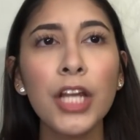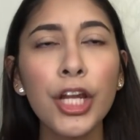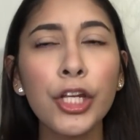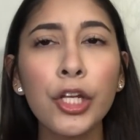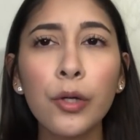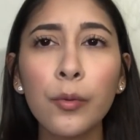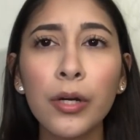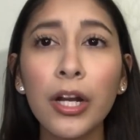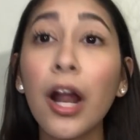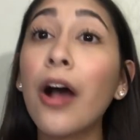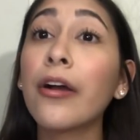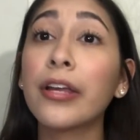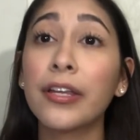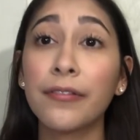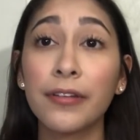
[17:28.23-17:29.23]
you know what,
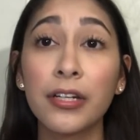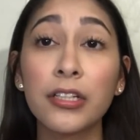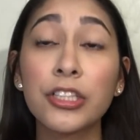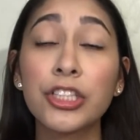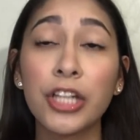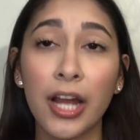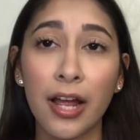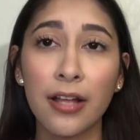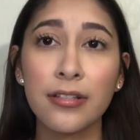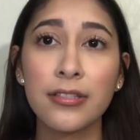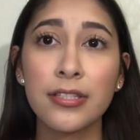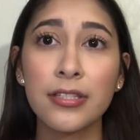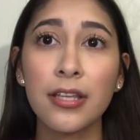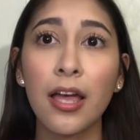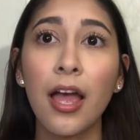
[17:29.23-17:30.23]
I'll give it a
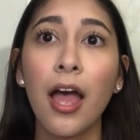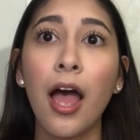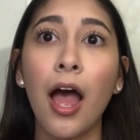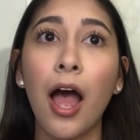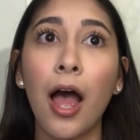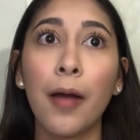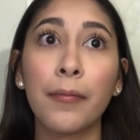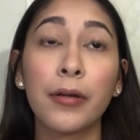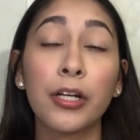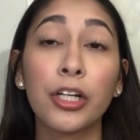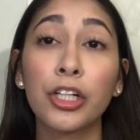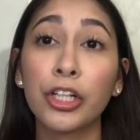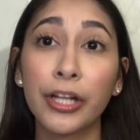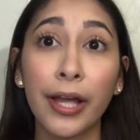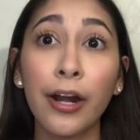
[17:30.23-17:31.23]
chance. I'm gonna
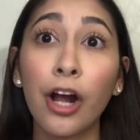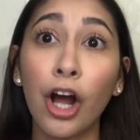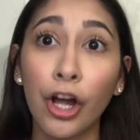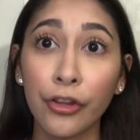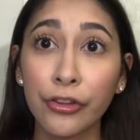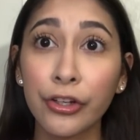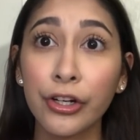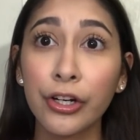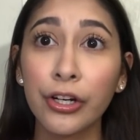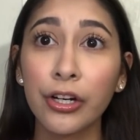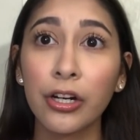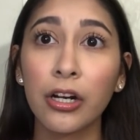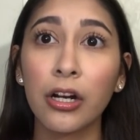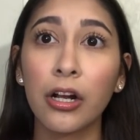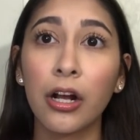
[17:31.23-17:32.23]
look at other
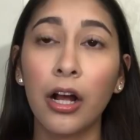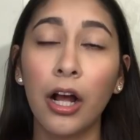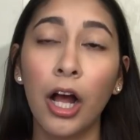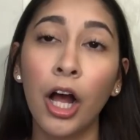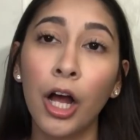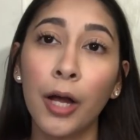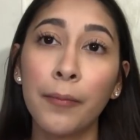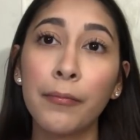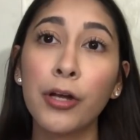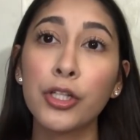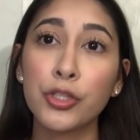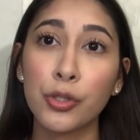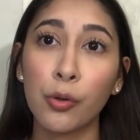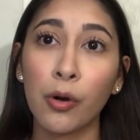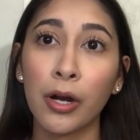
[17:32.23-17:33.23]

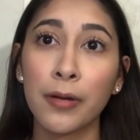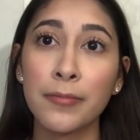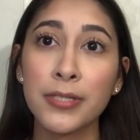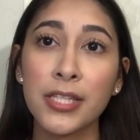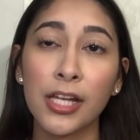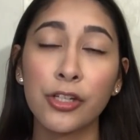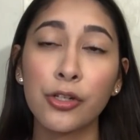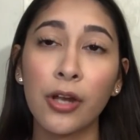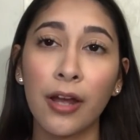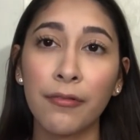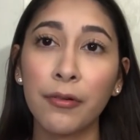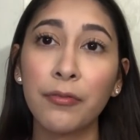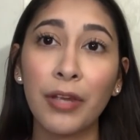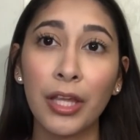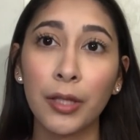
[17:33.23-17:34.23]
dorms that you have
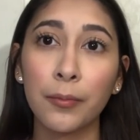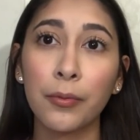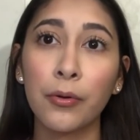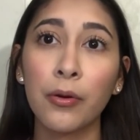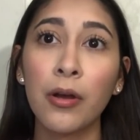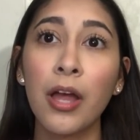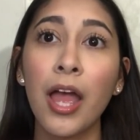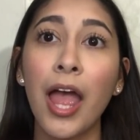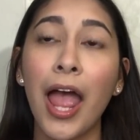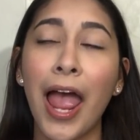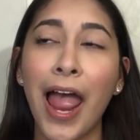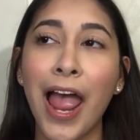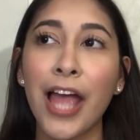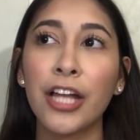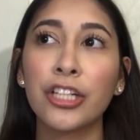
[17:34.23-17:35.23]
available.
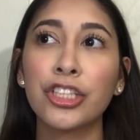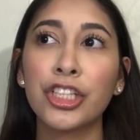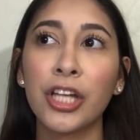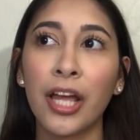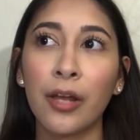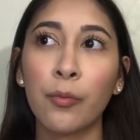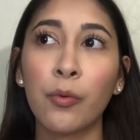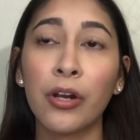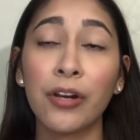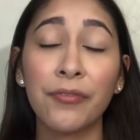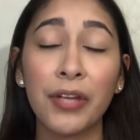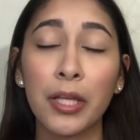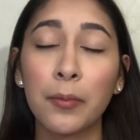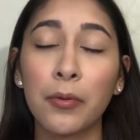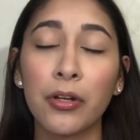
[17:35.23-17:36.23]
And she had one
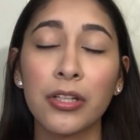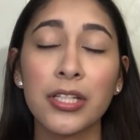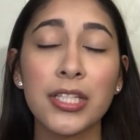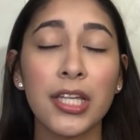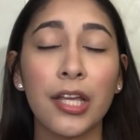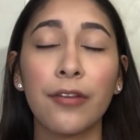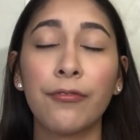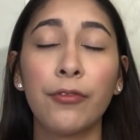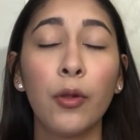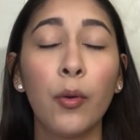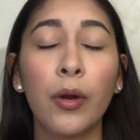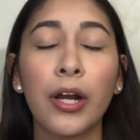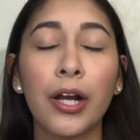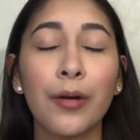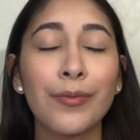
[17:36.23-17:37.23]
available on the second
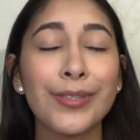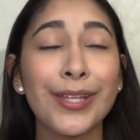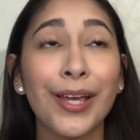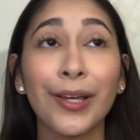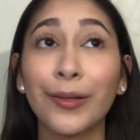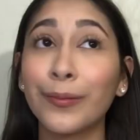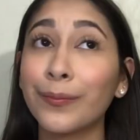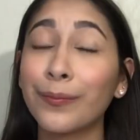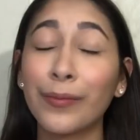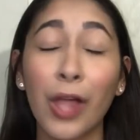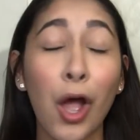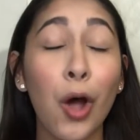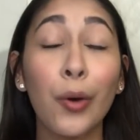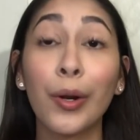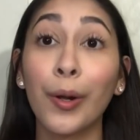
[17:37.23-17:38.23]
floor, and I was like,
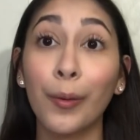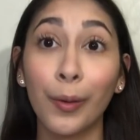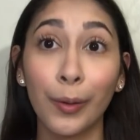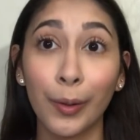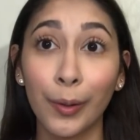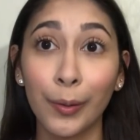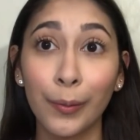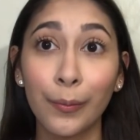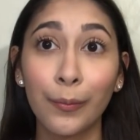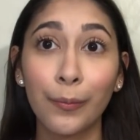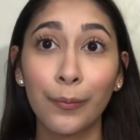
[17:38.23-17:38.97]
hold up,